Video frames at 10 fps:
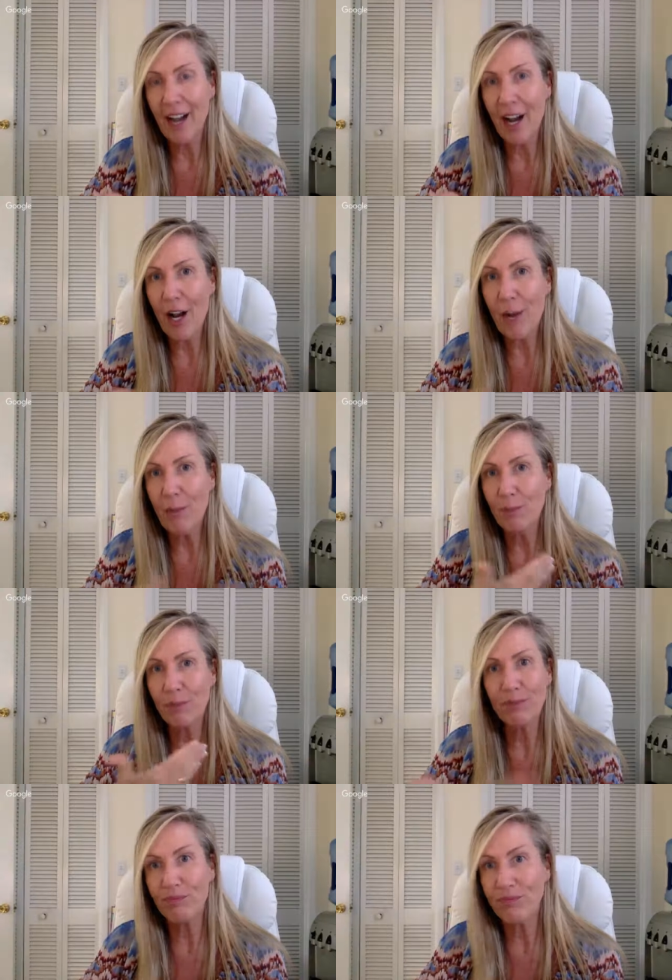
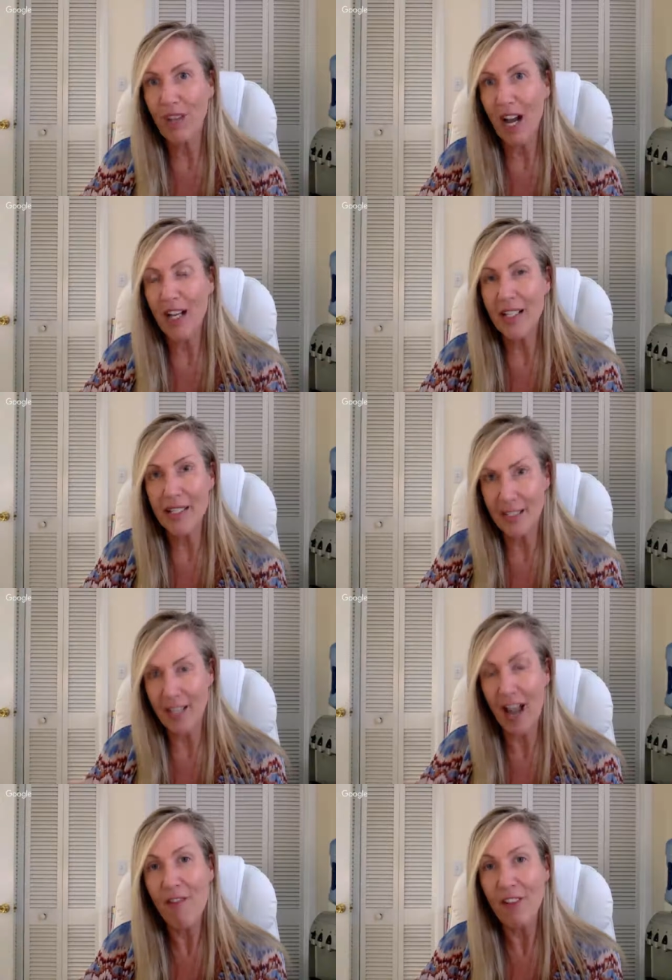I still
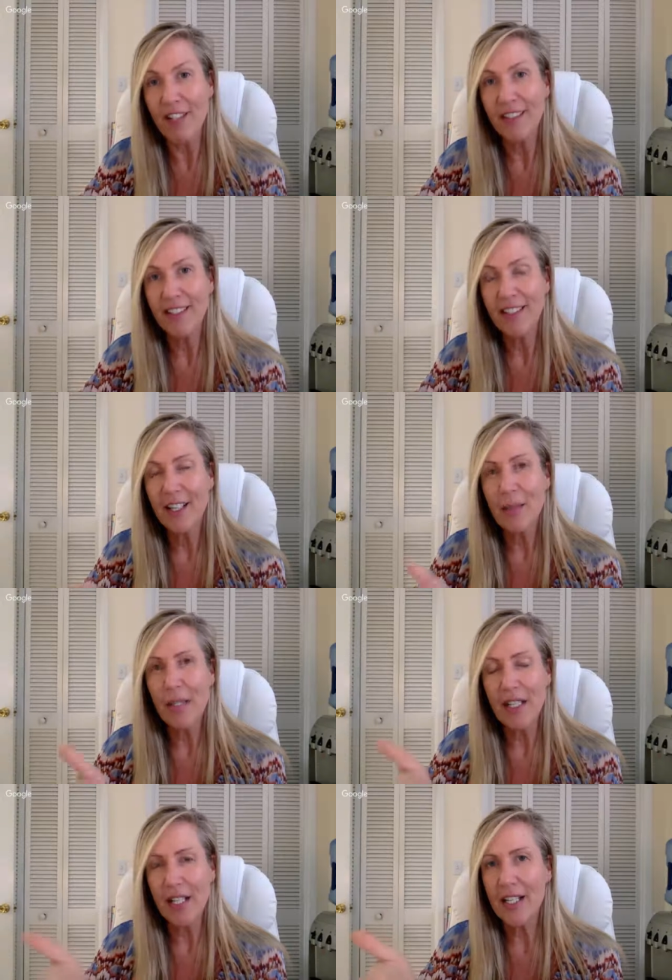have it
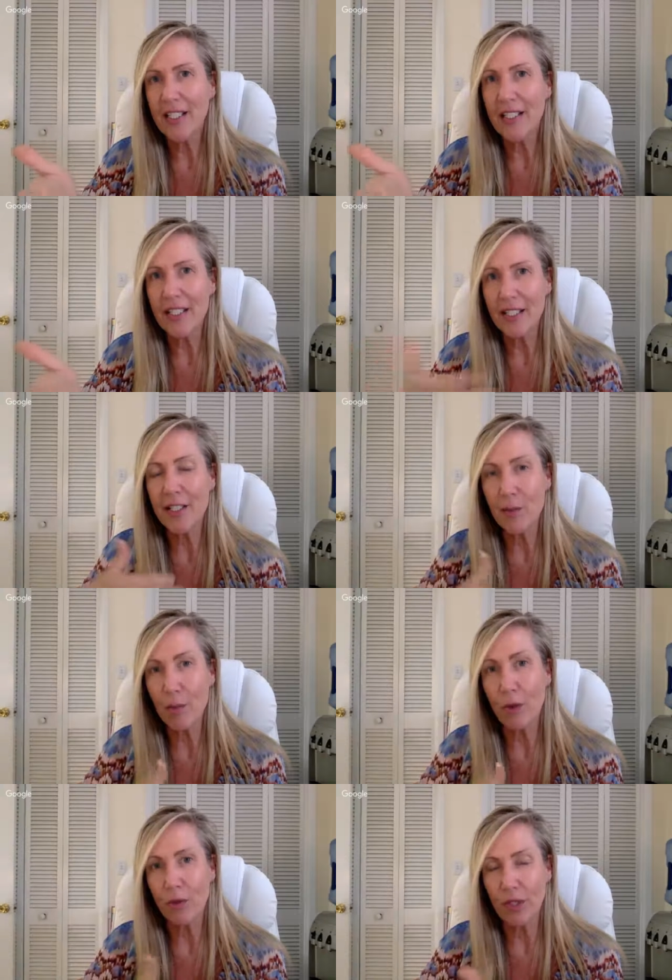because it's an
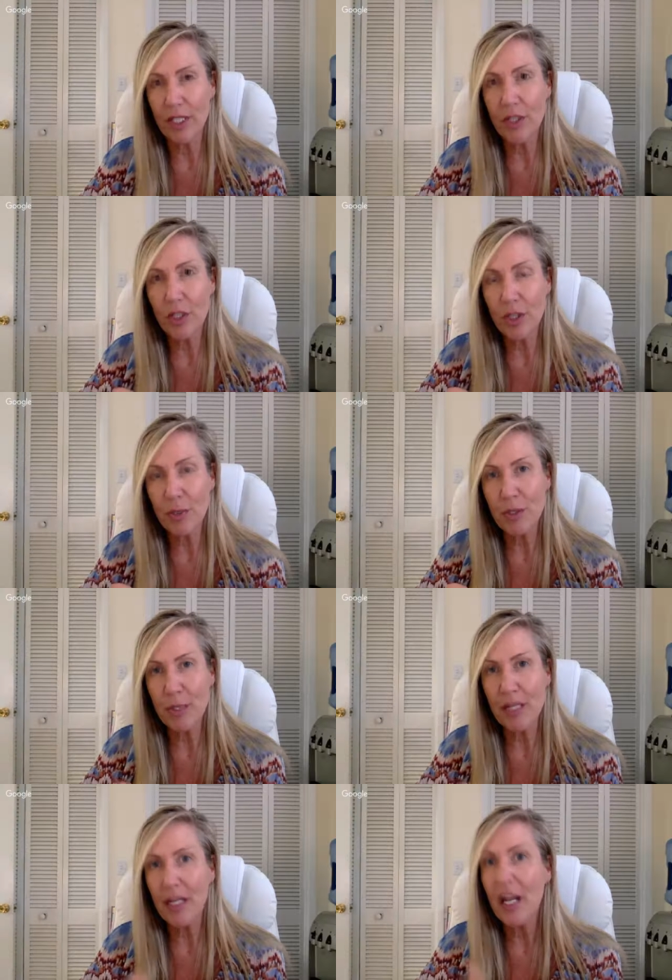important relationship to
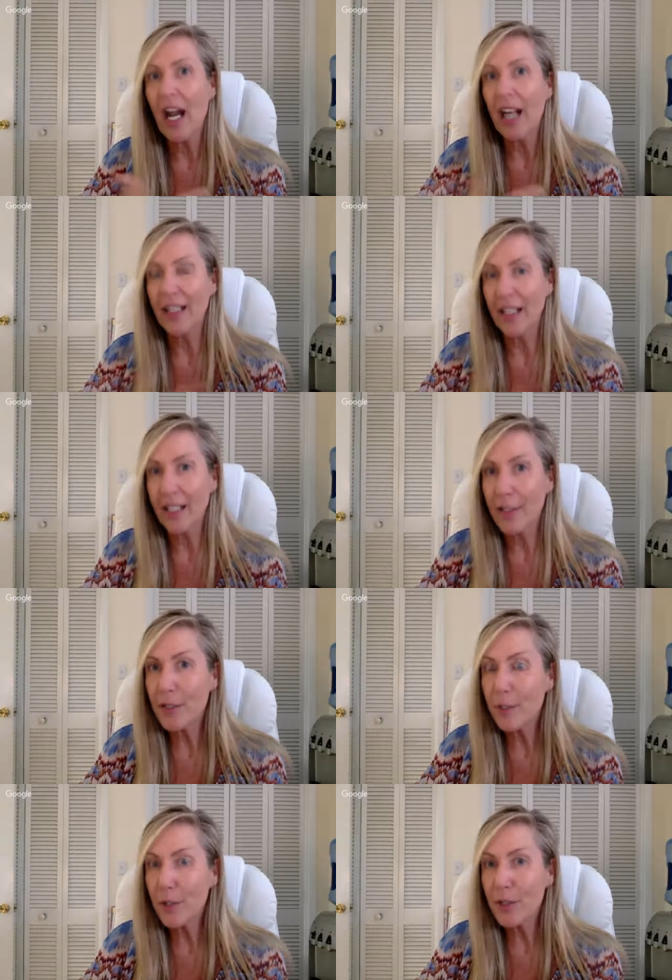me. I like
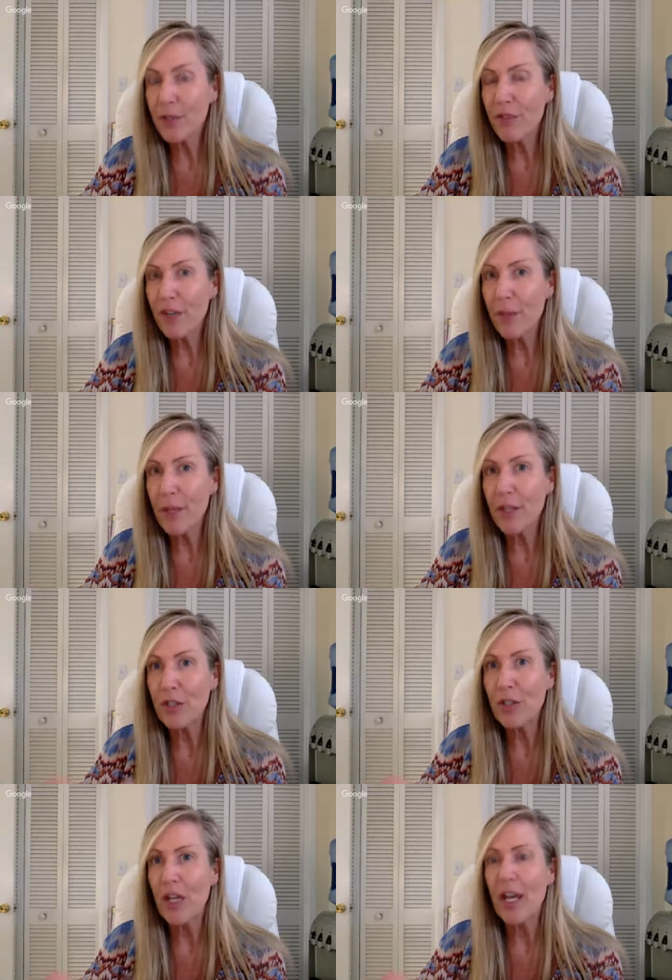this person very
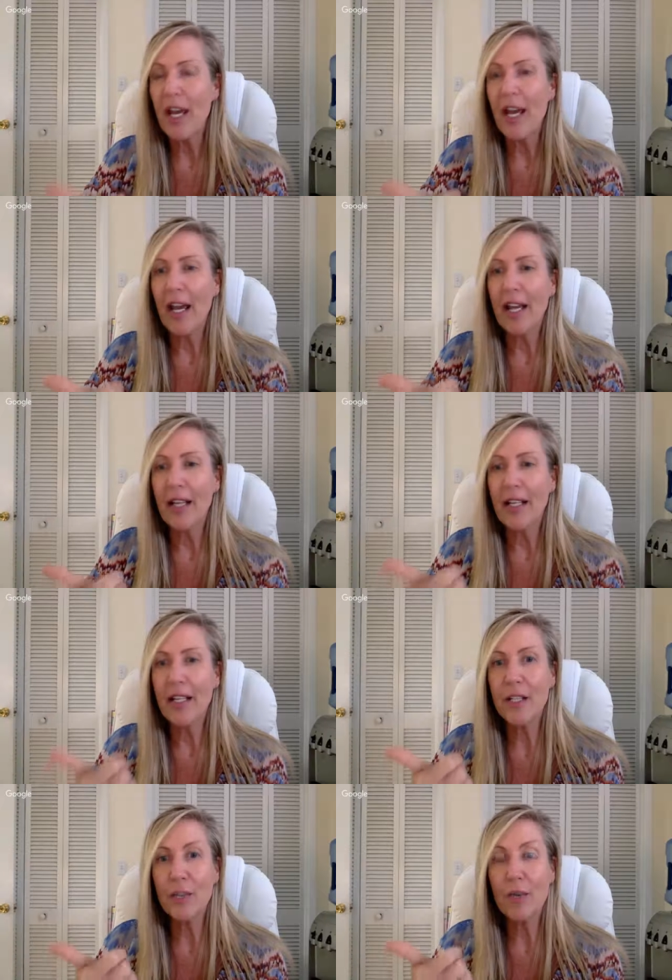much, and he
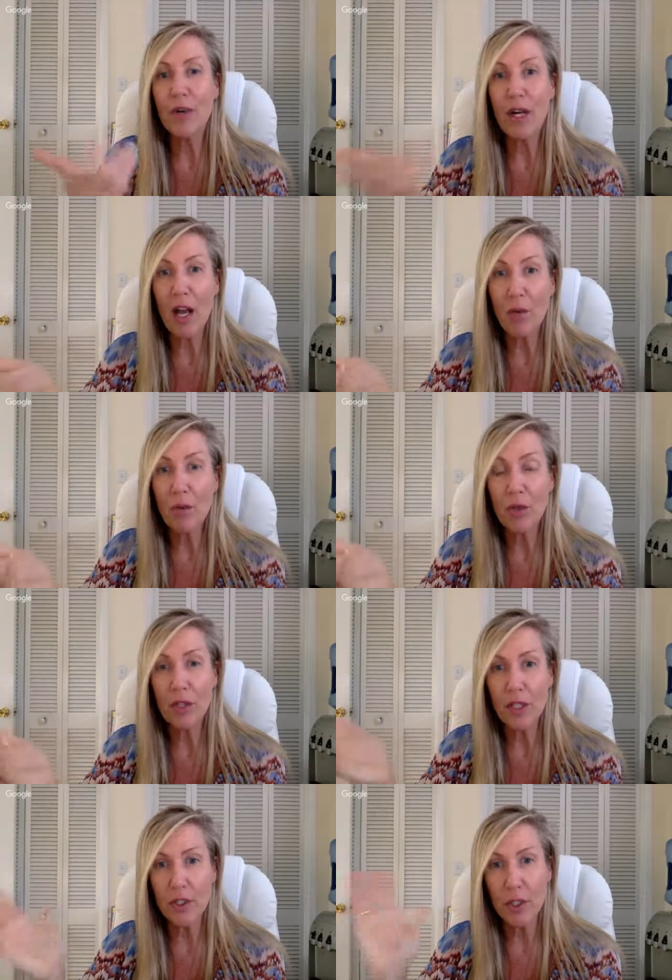has been very
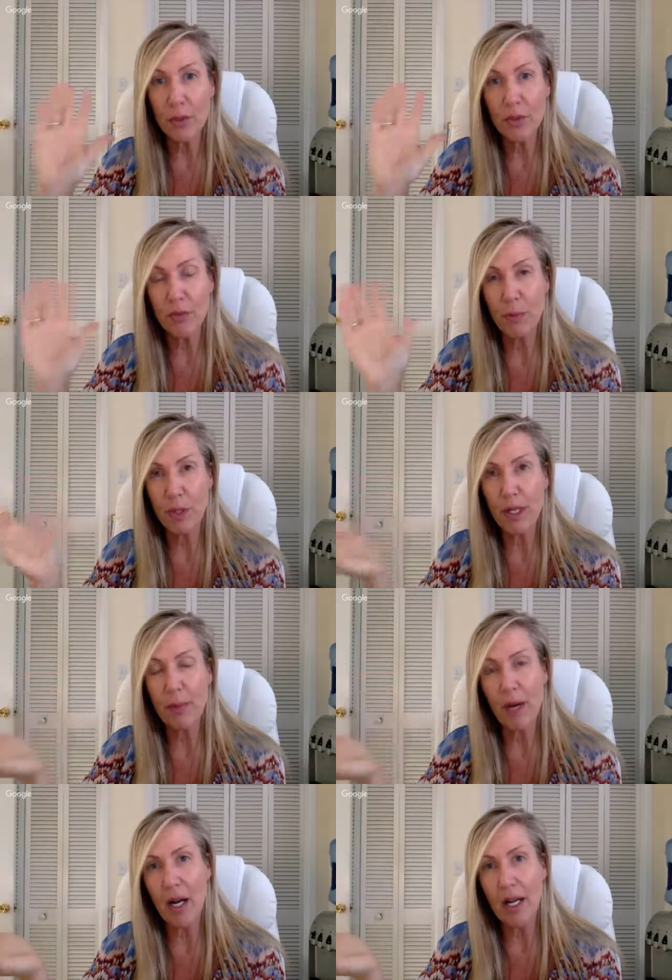helpful in terms of
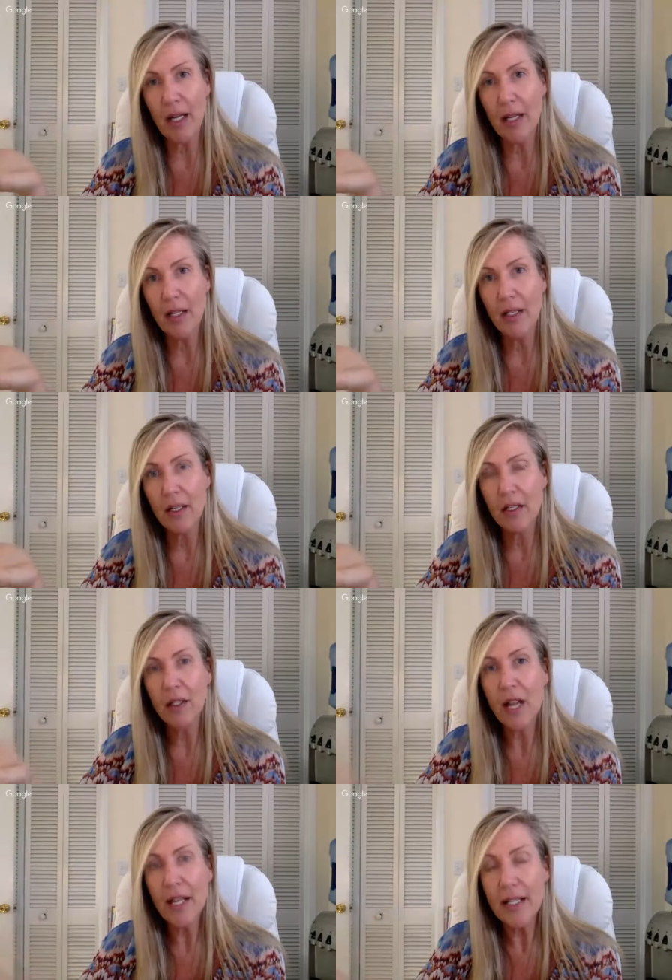putting my
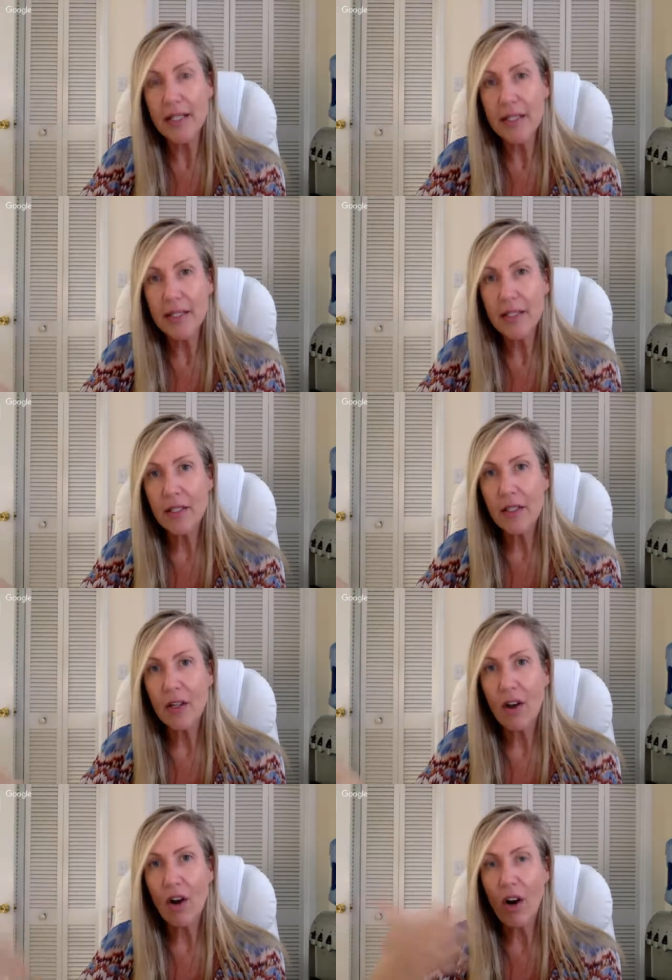clients
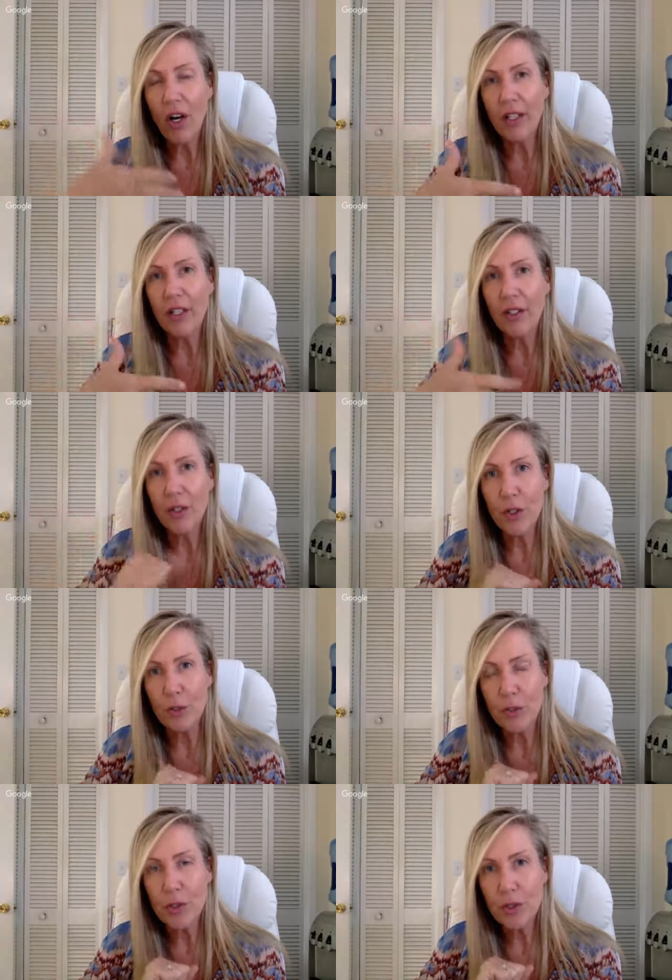on the
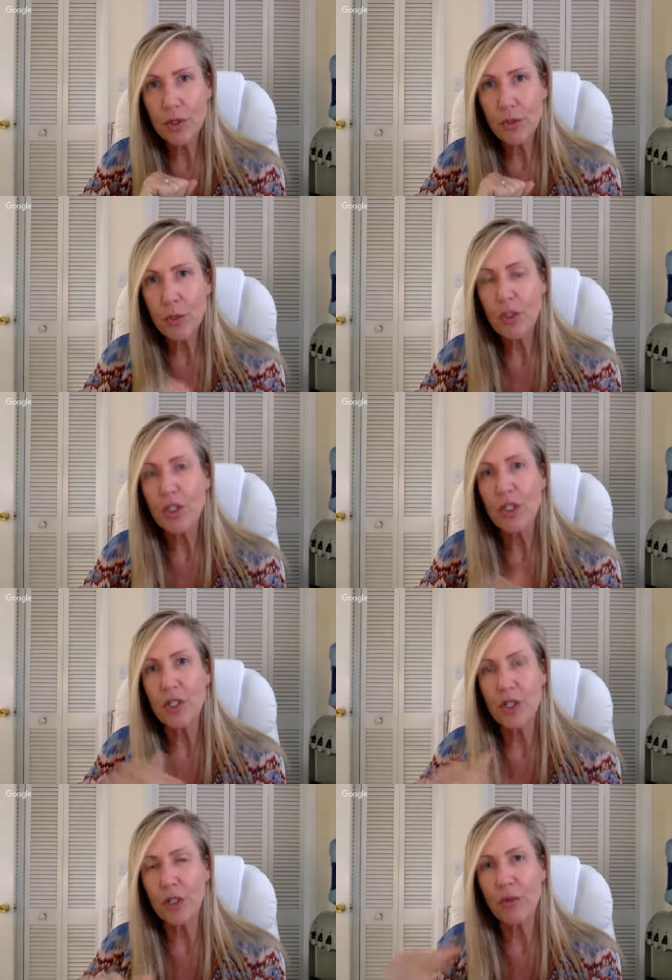news, which
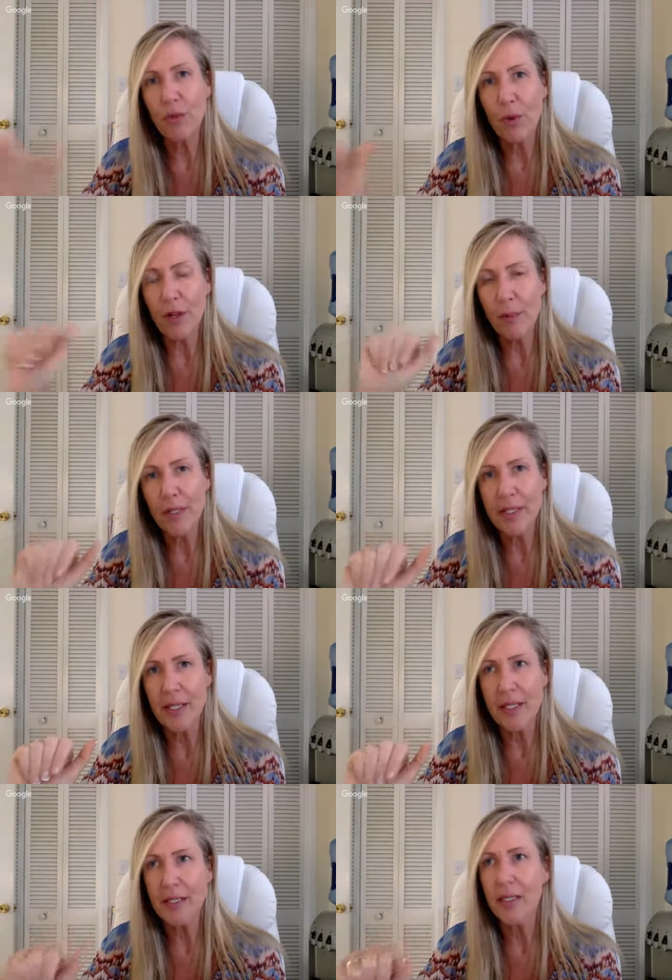is good for their
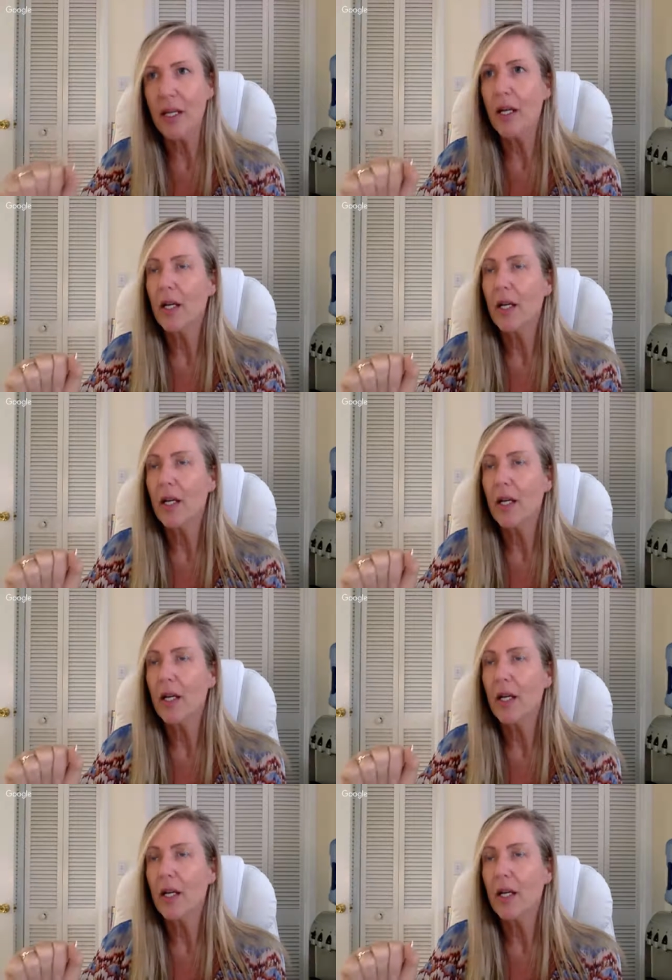business.